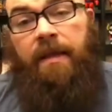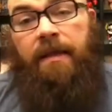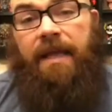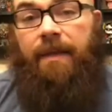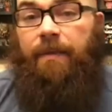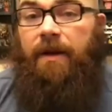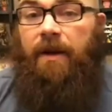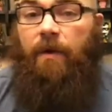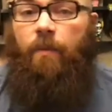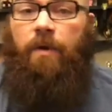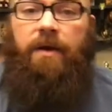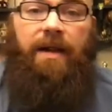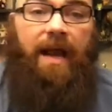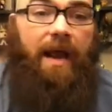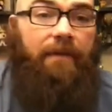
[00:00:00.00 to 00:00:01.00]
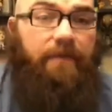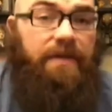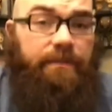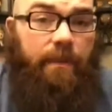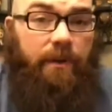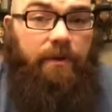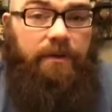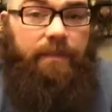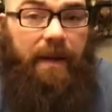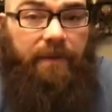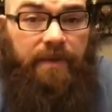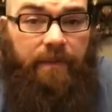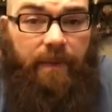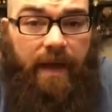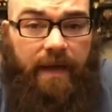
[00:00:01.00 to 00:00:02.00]
Keep it here. We're going to have the Smuggler's
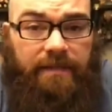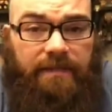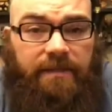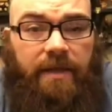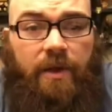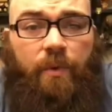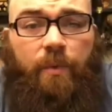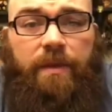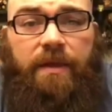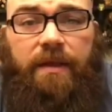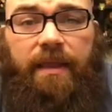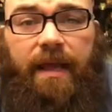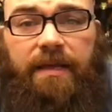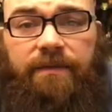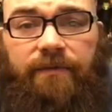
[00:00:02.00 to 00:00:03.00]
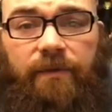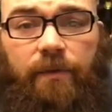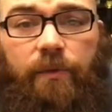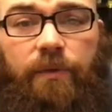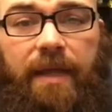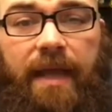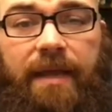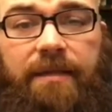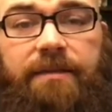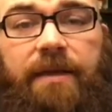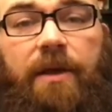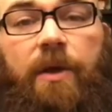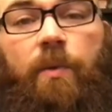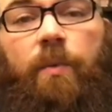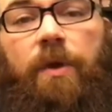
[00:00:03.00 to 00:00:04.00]
Bounty box within the next few days.
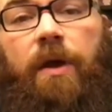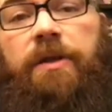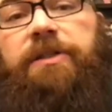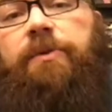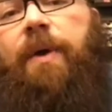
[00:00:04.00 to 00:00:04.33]
We also